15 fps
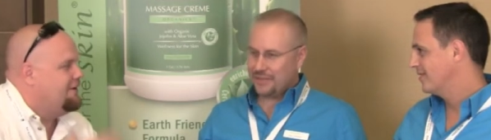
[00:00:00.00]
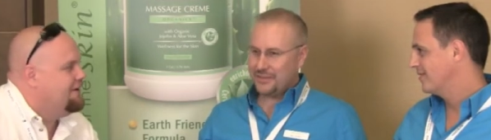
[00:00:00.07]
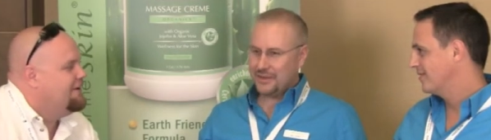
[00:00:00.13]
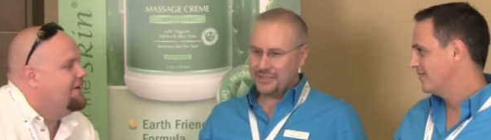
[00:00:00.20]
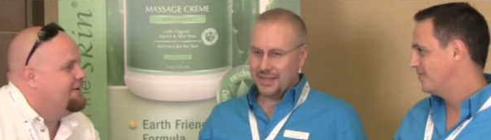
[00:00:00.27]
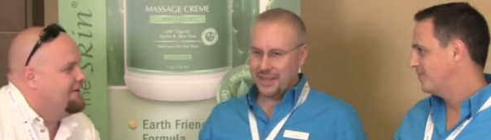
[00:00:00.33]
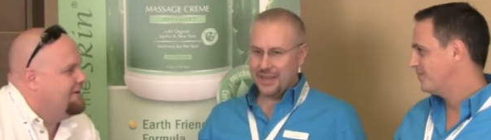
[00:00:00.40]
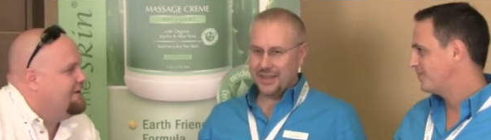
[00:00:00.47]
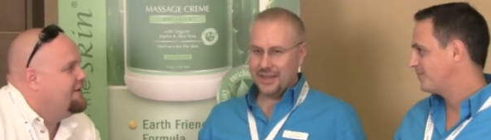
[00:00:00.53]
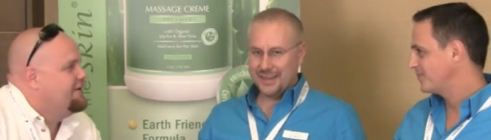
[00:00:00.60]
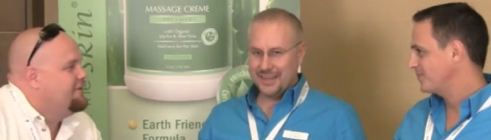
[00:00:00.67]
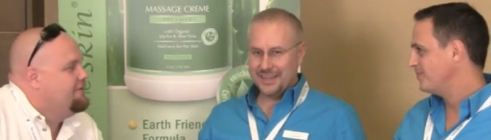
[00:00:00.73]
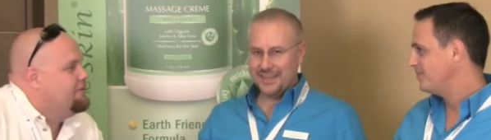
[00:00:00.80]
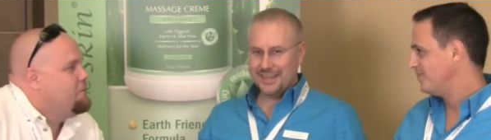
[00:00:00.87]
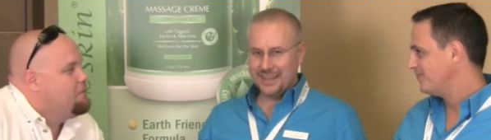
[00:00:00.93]
Speaker 1: yeah, off your yeah, tongue.
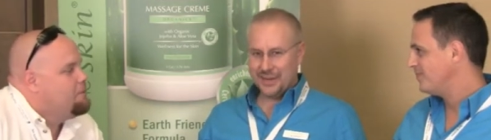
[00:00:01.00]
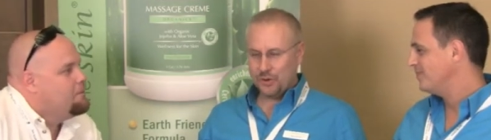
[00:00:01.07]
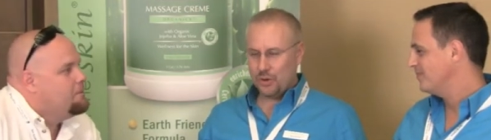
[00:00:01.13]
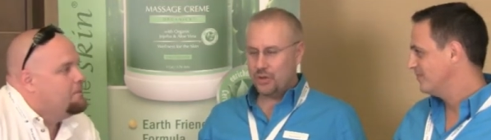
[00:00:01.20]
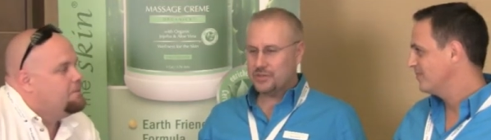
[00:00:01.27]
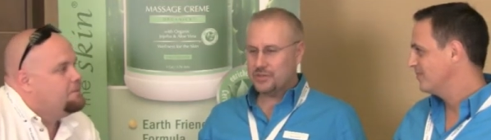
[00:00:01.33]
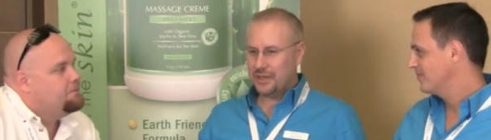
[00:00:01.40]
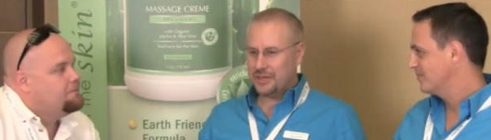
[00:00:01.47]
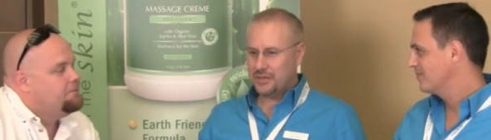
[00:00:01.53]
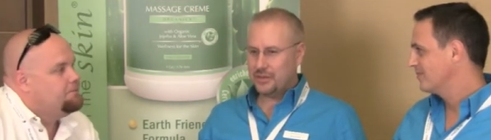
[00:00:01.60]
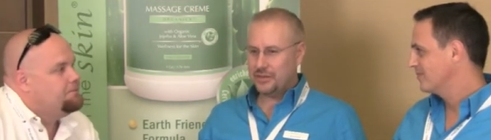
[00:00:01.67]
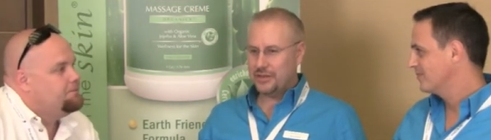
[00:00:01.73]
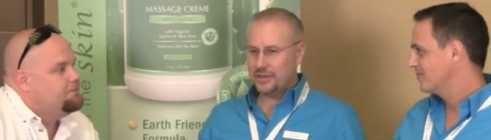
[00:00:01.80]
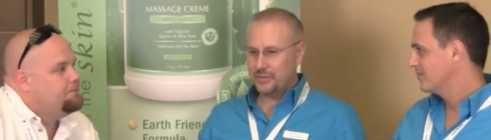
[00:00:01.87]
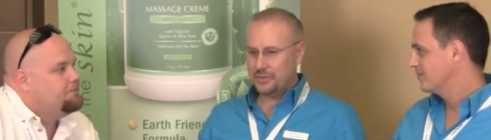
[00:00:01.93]
Yeah, it, it, grows on
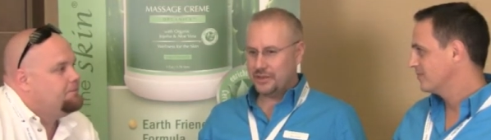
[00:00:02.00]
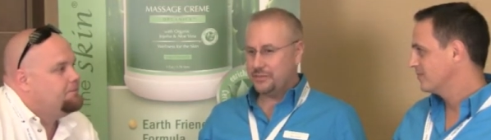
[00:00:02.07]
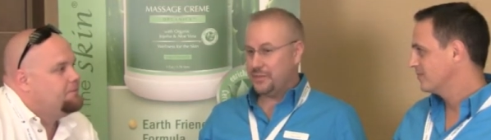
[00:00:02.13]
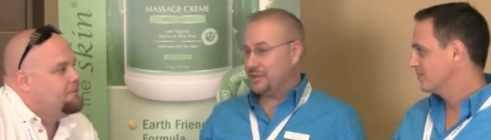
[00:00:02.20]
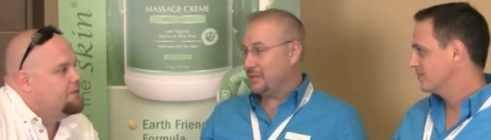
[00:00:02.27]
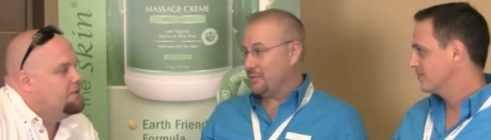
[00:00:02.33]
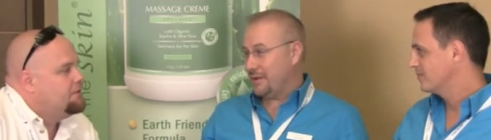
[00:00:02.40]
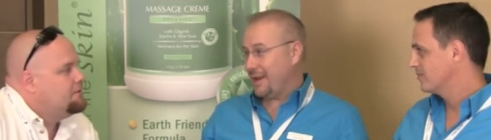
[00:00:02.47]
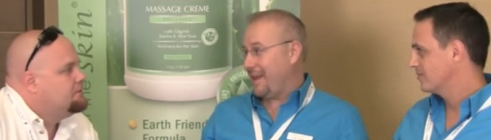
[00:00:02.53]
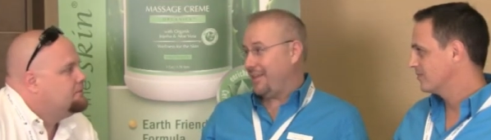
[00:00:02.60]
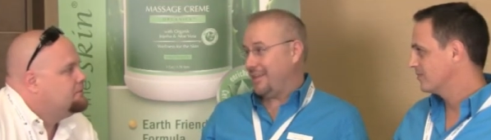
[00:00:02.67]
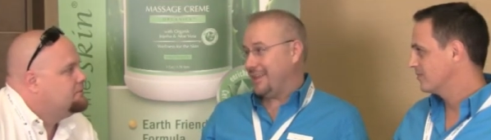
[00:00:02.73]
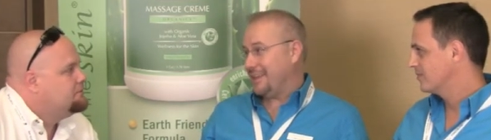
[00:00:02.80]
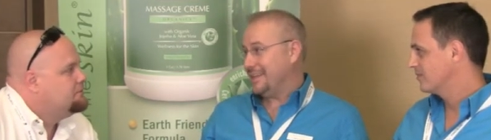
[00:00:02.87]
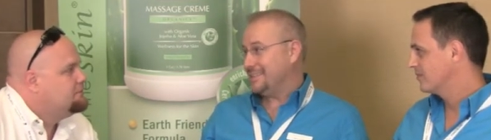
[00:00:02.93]
you a little bit, but the
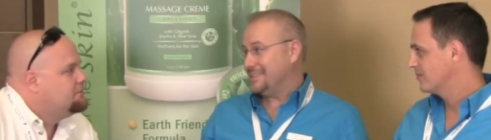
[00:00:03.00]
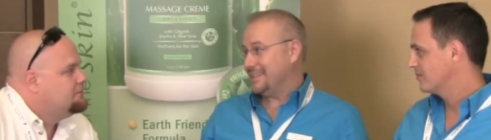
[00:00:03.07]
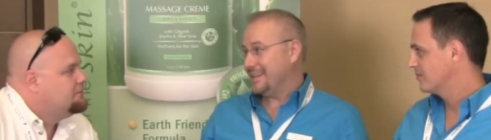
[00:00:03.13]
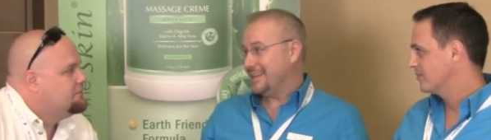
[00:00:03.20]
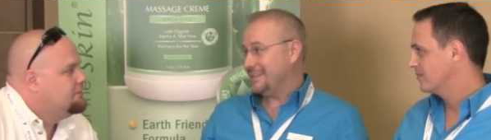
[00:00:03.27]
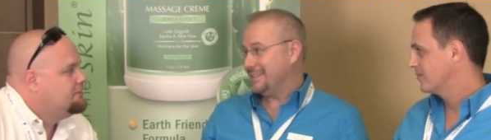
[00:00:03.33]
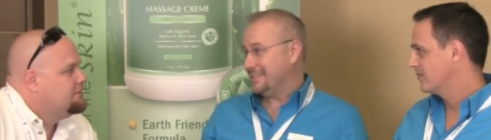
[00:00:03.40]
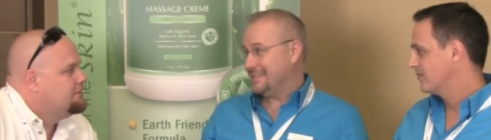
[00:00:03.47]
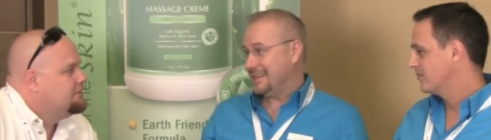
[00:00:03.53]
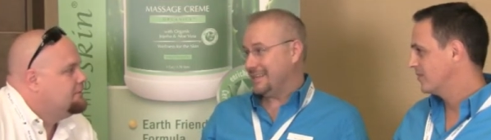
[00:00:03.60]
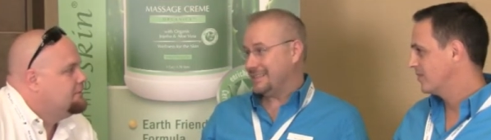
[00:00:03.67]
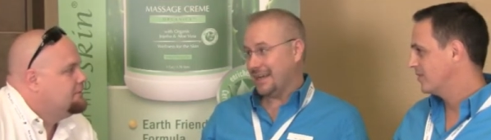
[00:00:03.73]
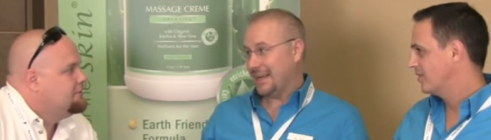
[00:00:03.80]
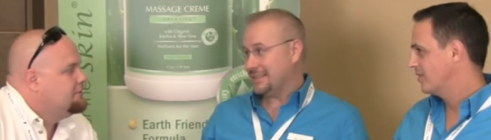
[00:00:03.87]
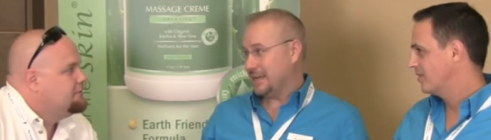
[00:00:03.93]
reality is that in
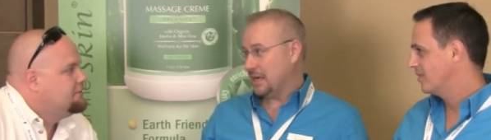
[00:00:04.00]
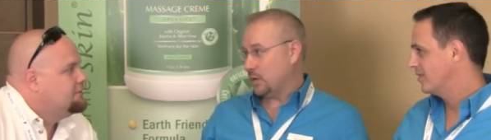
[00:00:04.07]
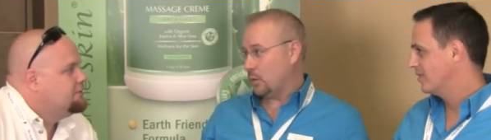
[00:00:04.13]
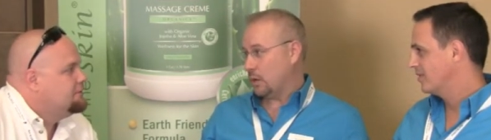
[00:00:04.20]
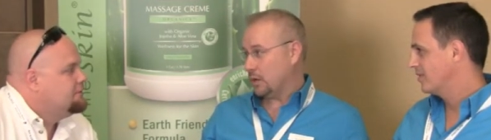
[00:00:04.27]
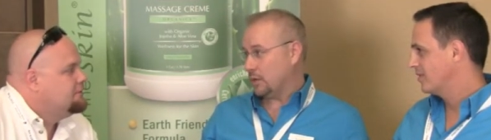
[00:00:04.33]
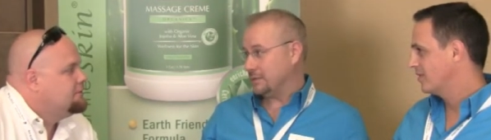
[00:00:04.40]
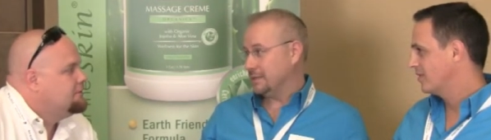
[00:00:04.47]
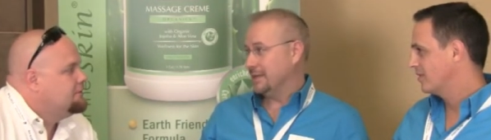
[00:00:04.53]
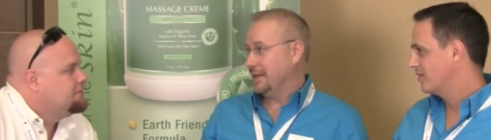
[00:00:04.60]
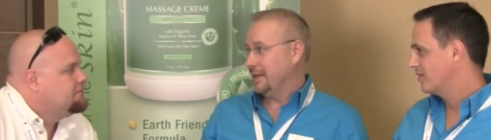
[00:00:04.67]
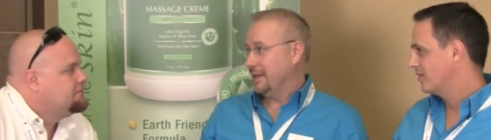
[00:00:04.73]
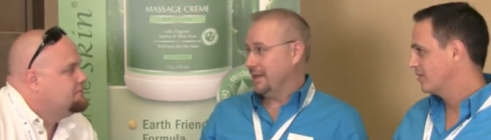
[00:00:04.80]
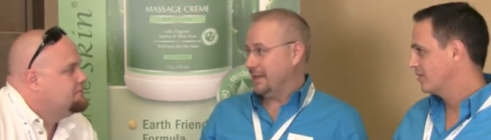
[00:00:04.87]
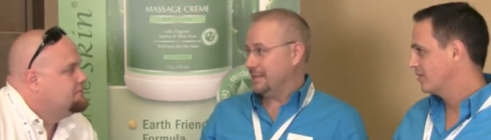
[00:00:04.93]
today's high-tech world,
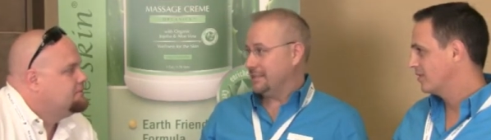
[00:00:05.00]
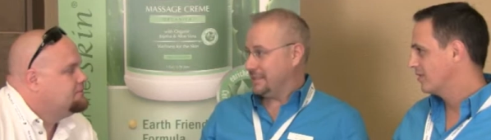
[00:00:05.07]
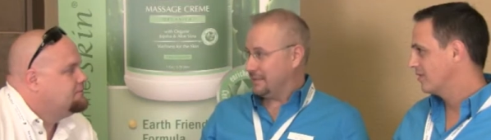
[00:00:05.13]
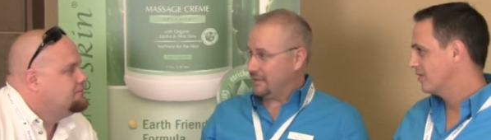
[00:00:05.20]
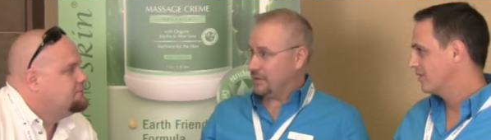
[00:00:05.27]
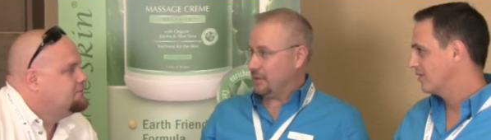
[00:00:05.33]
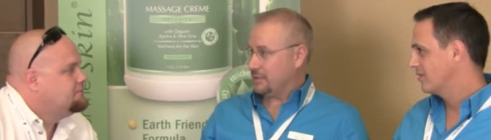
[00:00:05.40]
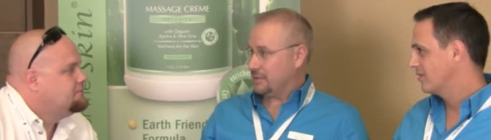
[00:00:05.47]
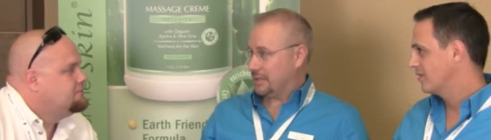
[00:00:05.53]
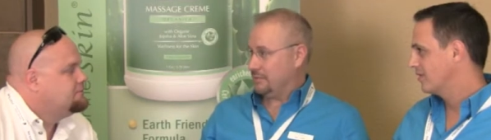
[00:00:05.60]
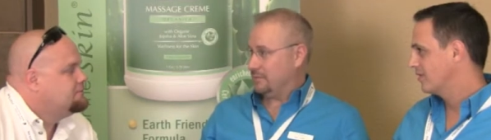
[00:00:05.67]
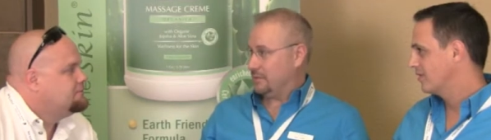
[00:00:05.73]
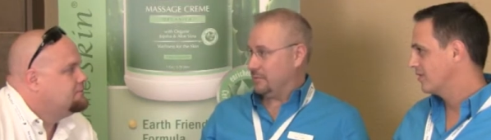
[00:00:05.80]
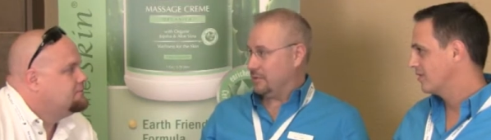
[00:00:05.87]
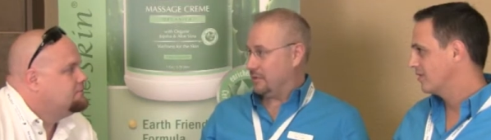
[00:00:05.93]
it's difficult to
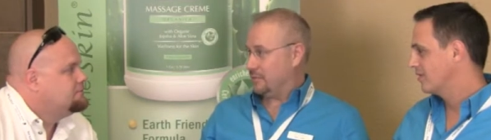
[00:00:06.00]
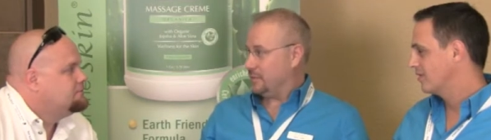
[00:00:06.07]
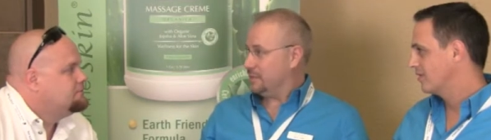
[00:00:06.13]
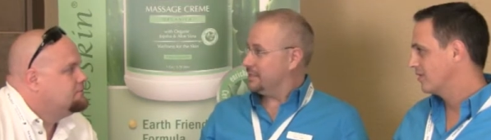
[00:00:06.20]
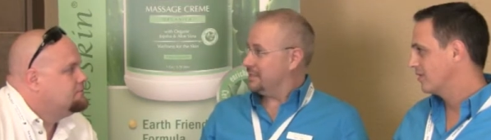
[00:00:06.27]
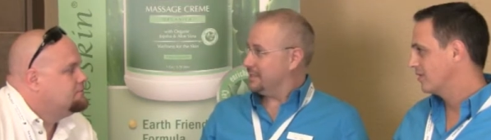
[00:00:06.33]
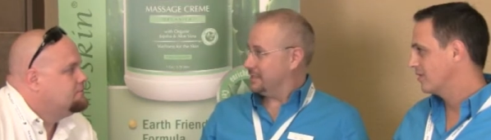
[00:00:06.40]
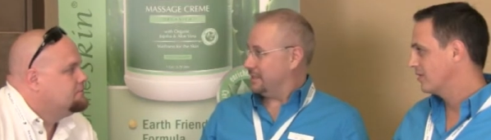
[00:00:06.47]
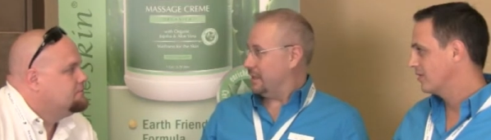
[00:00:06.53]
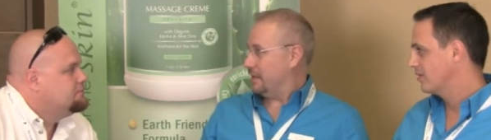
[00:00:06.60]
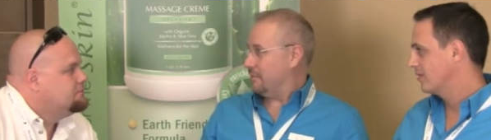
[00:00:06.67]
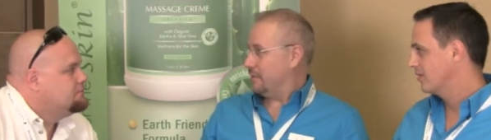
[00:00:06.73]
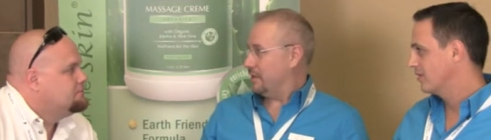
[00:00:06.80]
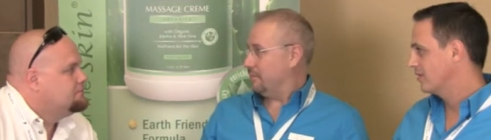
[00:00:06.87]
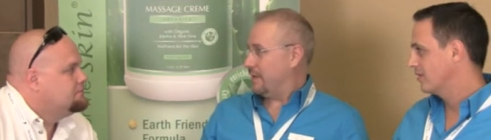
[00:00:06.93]
come up with a business
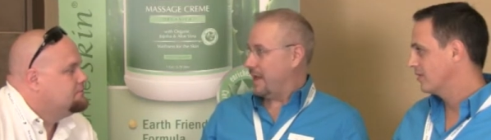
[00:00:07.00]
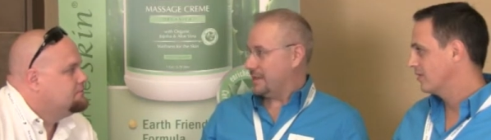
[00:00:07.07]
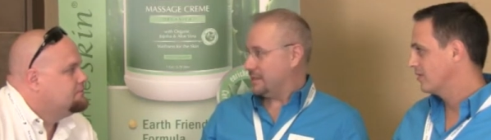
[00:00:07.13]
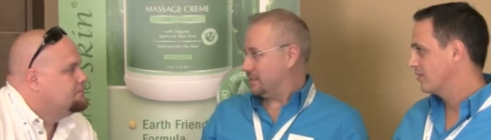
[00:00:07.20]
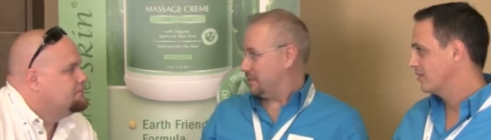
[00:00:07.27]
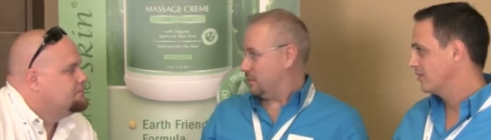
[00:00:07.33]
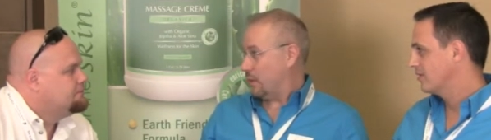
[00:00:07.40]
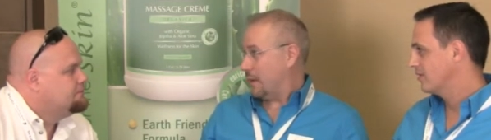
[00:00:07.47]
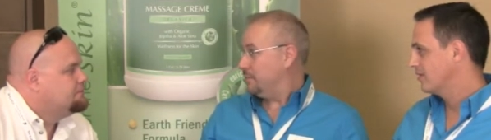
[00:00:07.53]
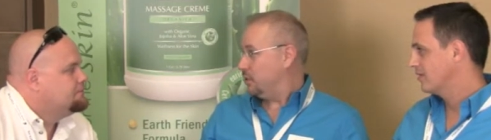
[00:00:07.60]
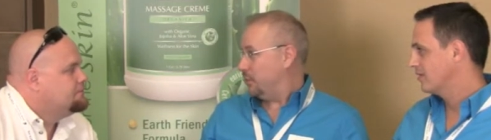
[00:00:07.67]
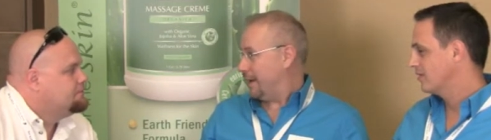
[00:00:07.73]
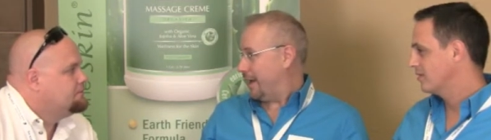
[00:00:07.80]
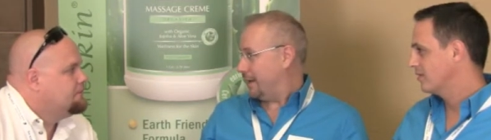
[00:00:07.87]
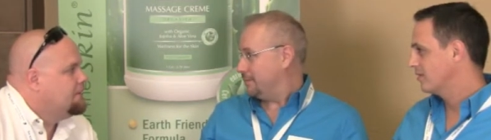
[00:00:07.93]
name that matches a
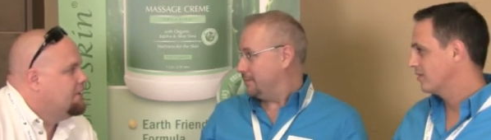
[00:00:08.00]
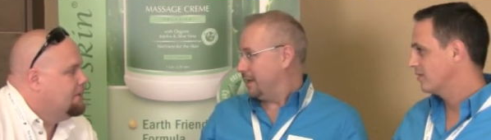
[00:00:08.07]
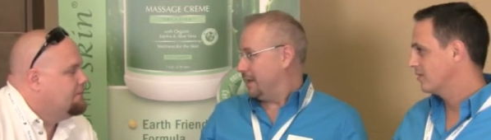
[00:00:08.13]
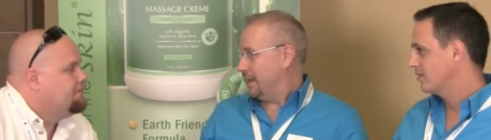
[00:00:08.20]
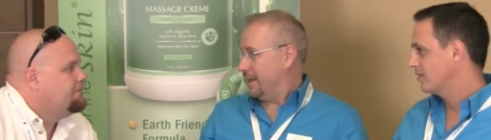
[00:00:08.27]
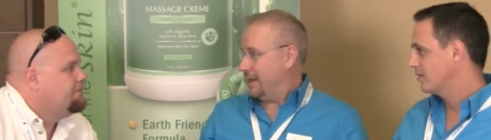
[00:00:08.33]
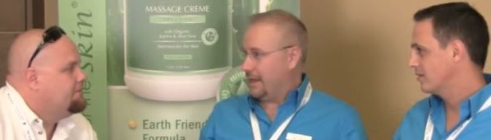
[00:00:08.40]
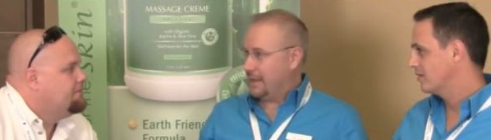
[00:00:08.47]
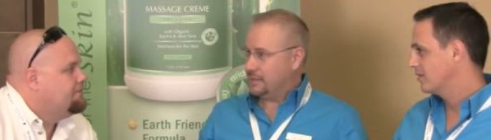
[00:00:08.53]
web domain. Yep.